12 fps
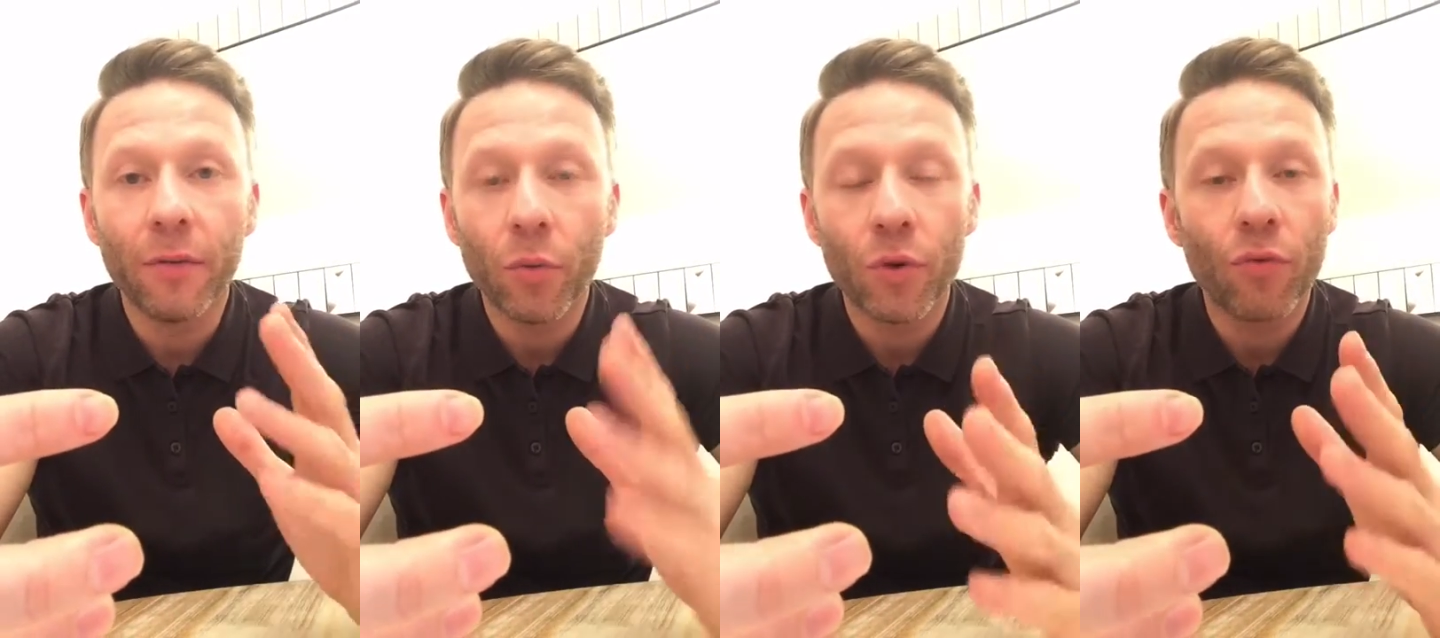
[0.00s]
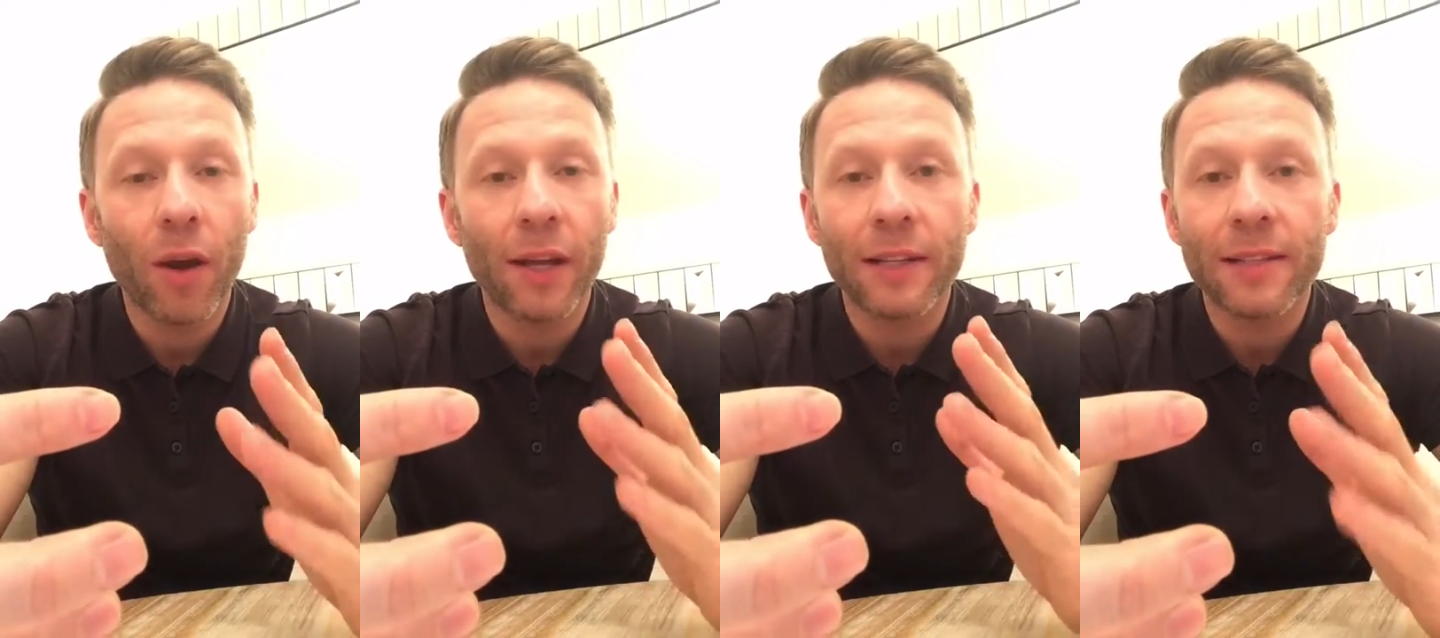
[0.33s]
If you want to
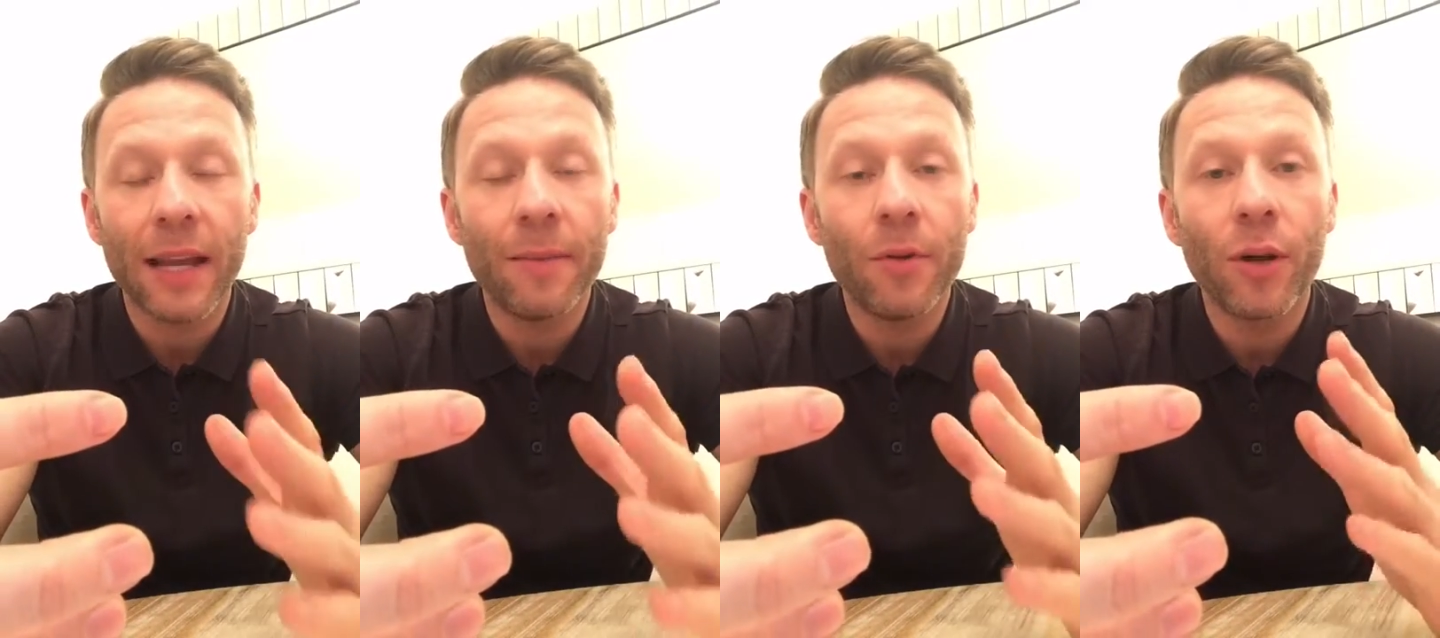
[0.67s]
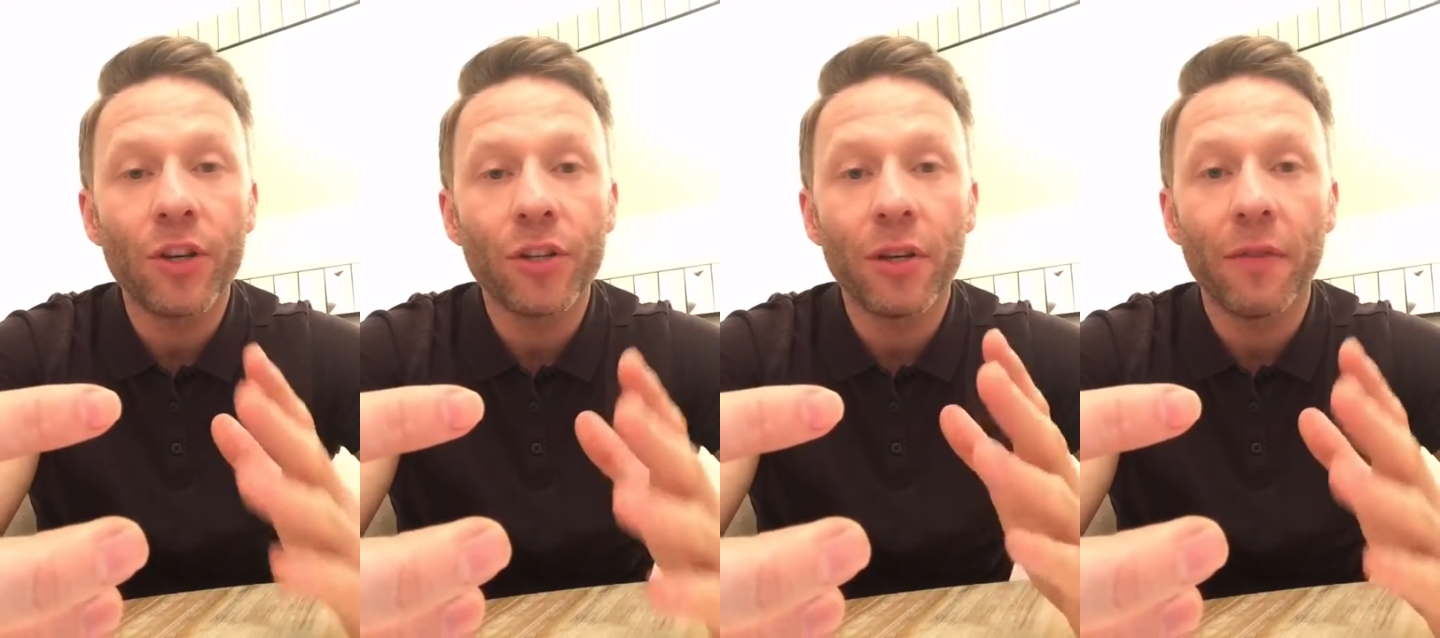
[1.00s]
write the same
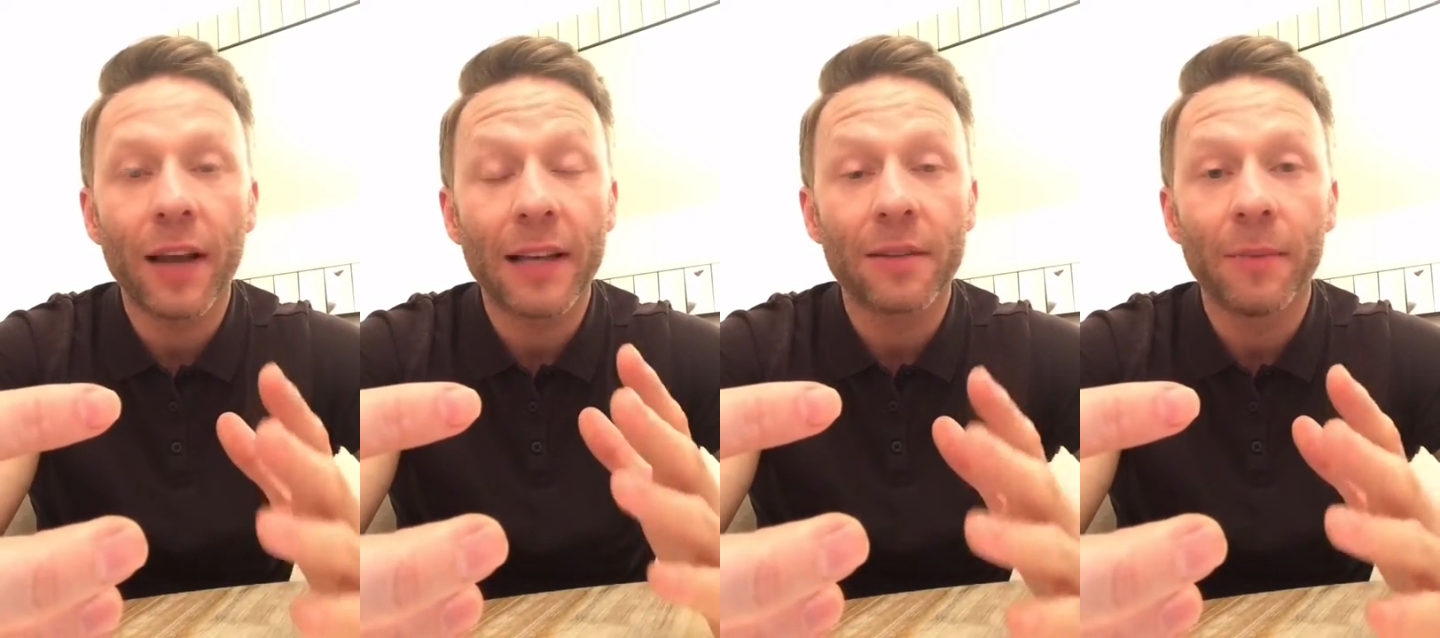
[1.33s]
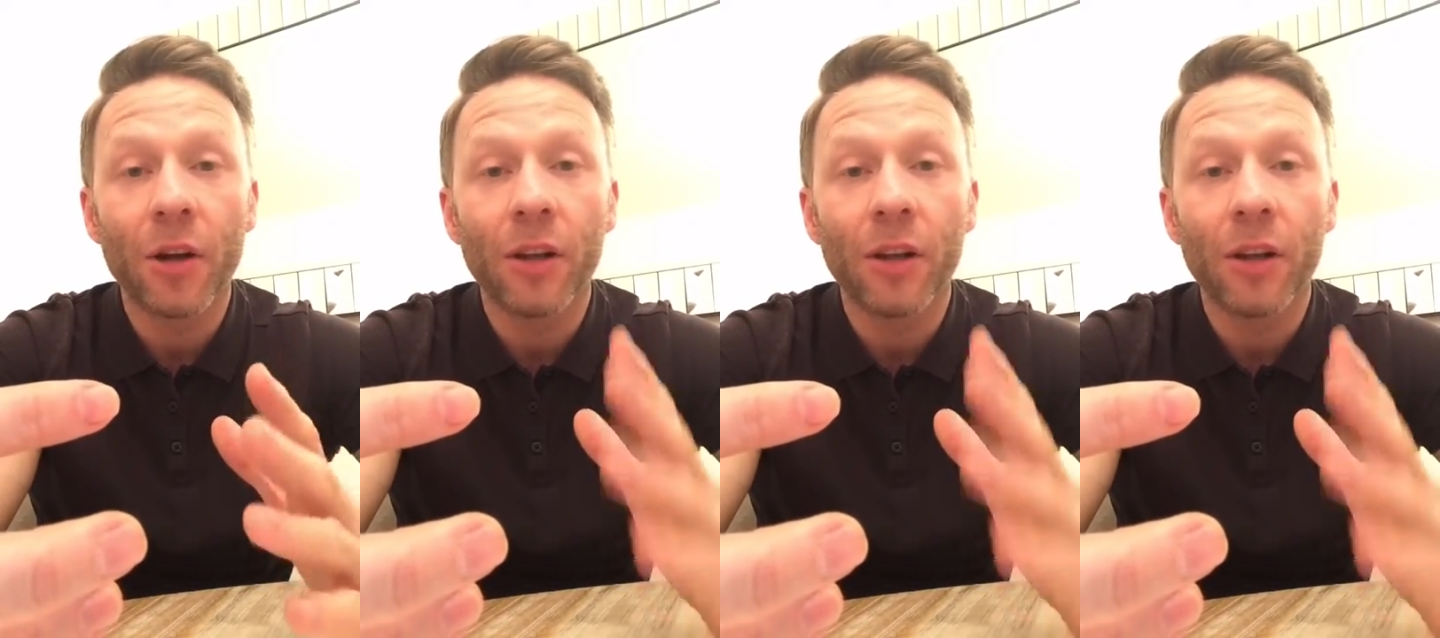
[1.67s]
question, if it hasn't been